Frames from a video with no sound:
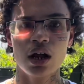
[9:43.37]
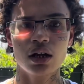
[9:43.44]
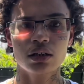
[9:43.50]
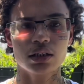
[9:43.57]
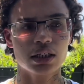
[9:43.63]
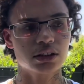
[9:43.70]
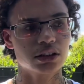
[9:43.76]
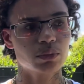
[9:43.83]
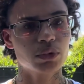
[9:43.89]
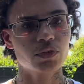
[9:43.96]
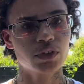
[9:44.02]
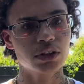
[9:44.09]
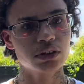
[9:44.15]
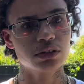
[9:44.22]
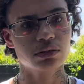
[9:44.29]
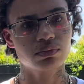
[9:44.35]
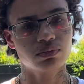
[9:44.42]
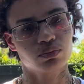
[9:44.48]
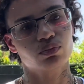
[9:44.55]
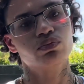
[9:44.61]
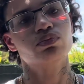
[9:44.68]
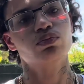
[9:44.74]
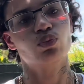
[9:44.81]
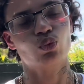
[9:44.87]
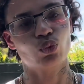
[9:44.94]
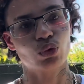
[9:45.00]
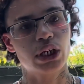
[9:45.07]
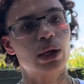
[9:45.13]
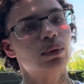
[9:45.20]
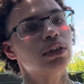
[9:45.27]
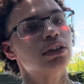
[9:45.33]
Like, some of us,
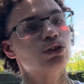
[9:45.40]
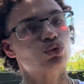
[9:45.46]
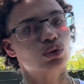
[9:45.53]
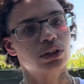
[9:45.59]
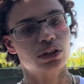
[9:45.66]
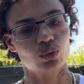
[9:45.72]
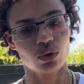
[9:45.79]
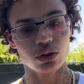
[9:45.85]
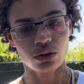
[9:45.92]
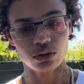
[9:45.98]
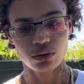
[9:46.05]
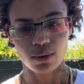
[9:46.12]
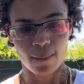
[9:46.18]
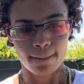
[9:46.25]
yeah, we in this 3D world,